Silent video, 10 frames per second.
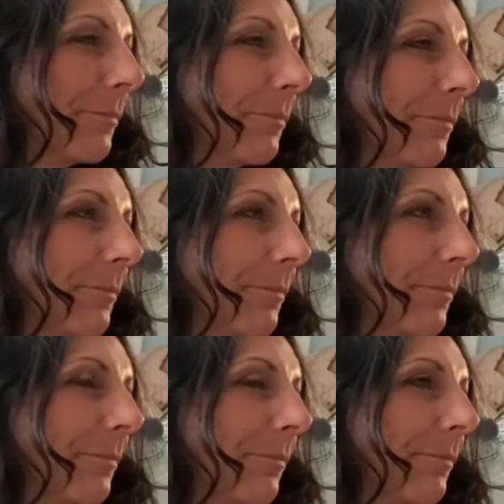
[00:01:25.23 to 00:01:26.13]

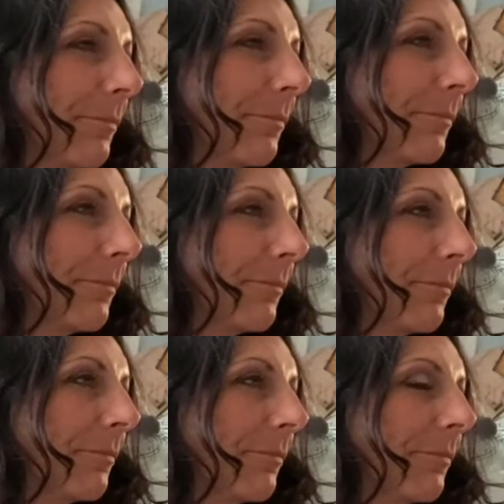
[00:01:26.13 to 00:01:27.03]

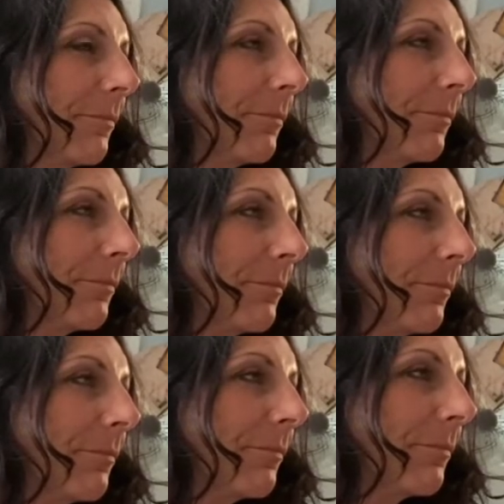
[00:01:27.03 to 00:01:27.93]

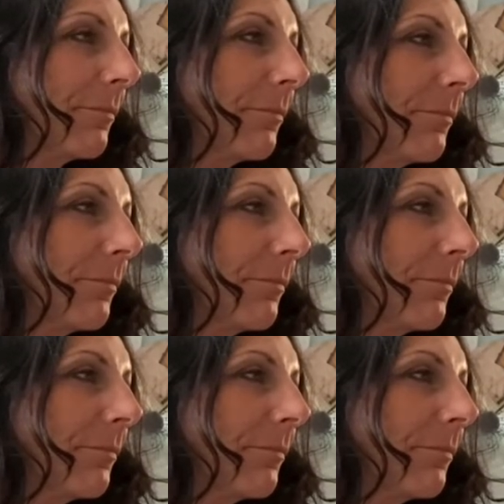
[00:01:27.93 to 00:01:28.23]
(not speaking)